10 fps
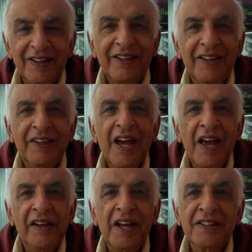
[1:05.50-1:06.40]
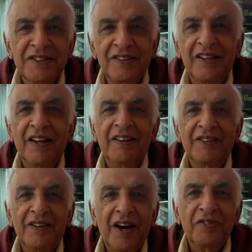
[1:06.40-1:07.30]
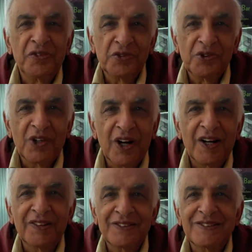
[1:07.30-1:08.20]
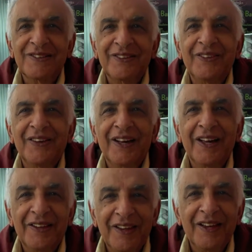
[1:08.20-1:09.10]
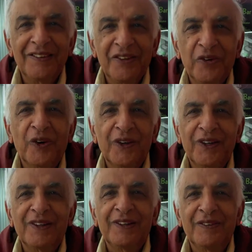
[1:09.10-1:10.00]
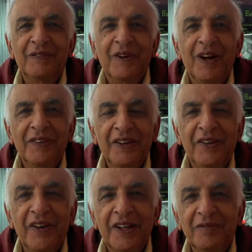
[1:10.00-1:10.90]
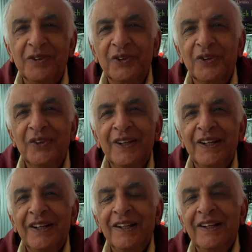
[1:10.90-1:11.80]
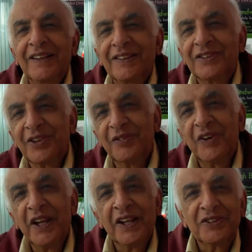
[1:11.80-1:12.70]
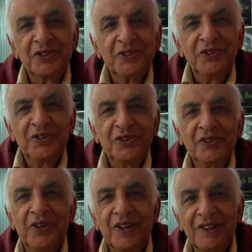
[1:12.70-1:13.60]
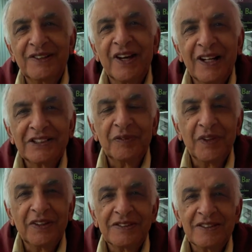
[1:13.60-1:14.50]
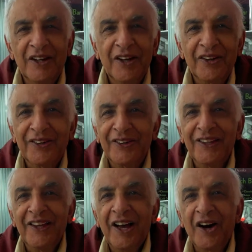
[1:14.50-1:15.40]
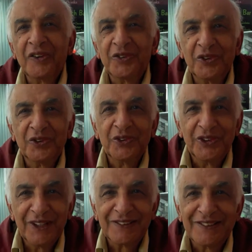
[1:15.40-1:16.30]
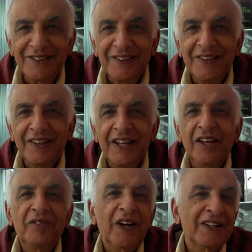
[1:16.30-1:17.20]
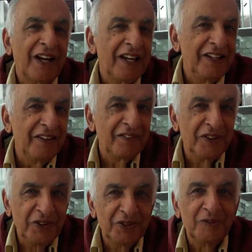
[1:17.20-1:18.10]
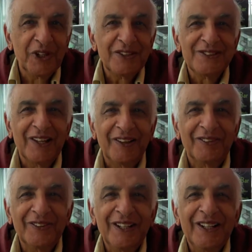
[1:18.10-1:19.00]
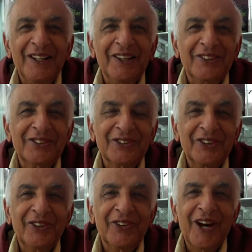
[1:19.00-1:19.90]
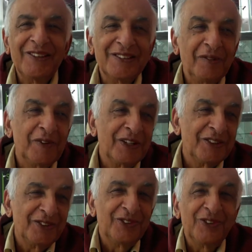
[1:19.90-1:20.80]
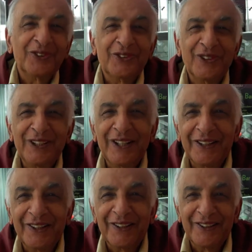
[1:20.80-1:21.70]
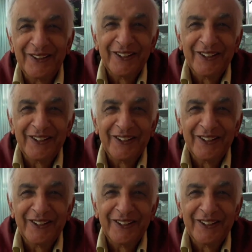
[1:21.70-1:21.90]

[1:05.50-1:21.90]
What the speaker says: an accident of two cars as a drawing on the drawing board. So one or two girls asked me, "Sir, how to do this?" In fact, I never knew myself. So I said, "Better you look to the other